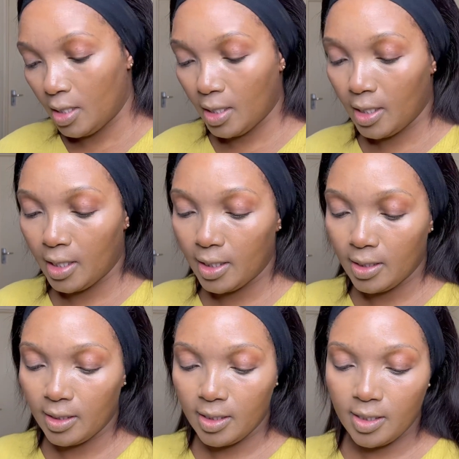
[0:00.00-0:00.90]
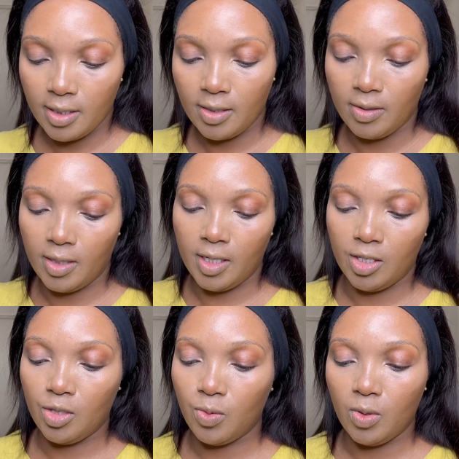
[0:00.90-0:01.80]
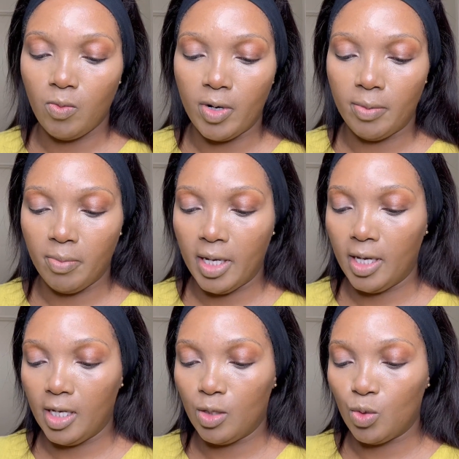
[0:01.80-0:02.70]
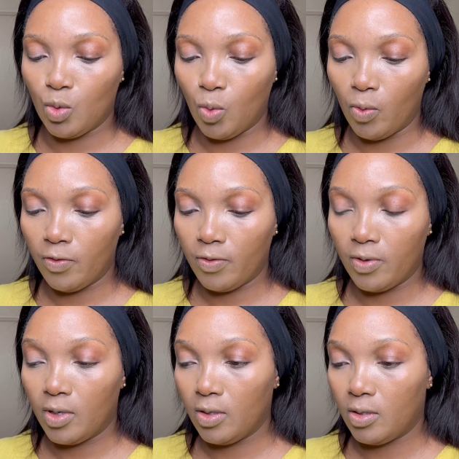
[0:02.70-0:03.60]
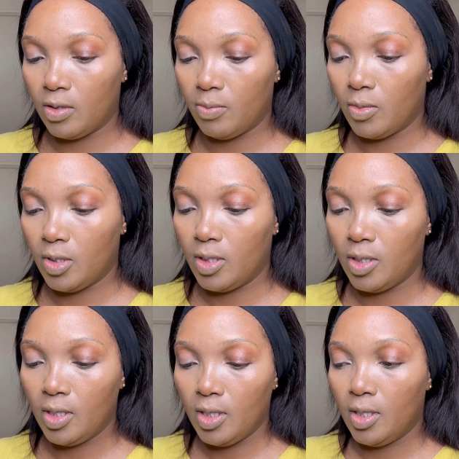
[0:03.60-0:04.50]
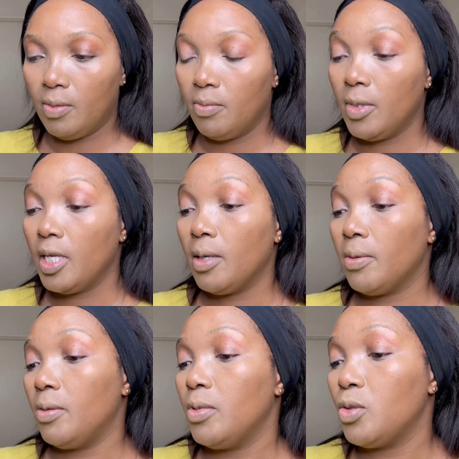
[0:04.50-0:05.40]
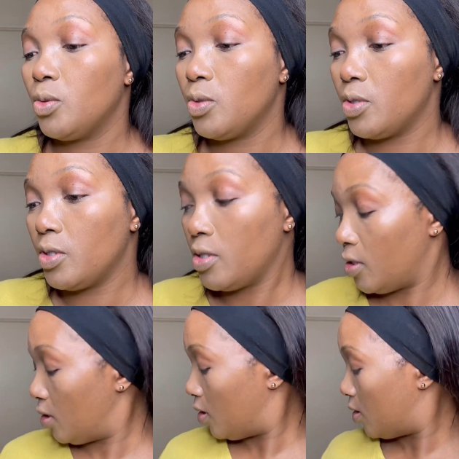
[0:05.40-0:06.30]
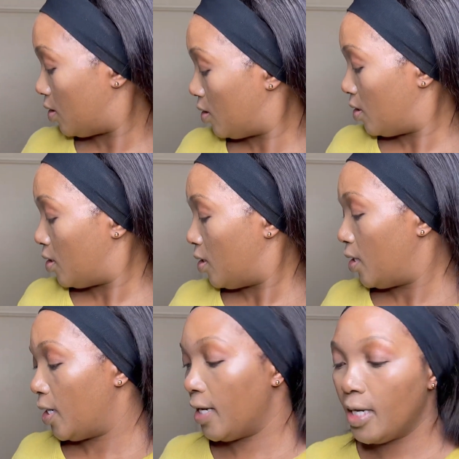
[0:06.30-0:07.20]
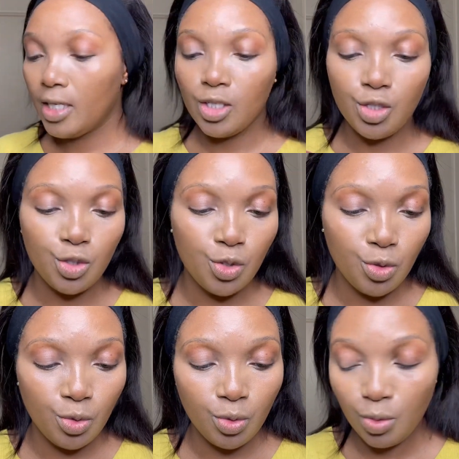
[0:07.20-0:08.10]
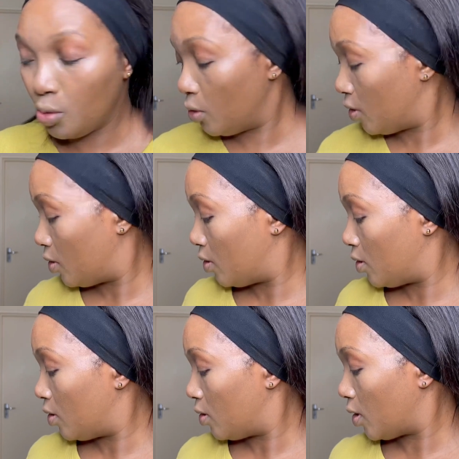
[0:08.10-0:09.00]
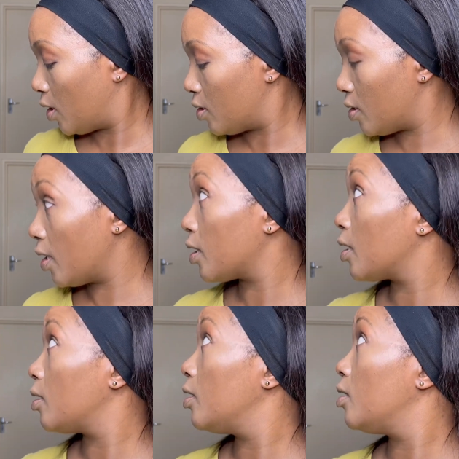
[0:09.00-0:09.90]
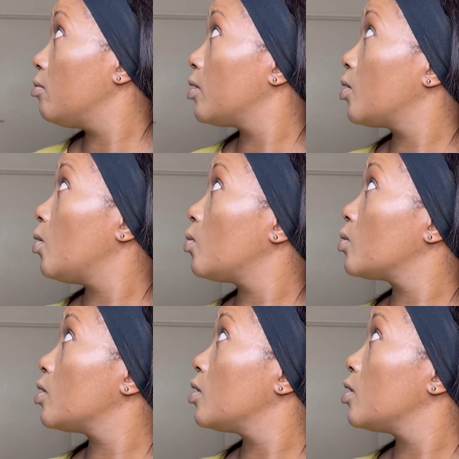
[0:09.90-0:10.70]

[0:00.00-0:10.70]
And okay, I just want to wipe my hands off. Oh, makeup can be so dirty. And okay, it's getting a little bit cold.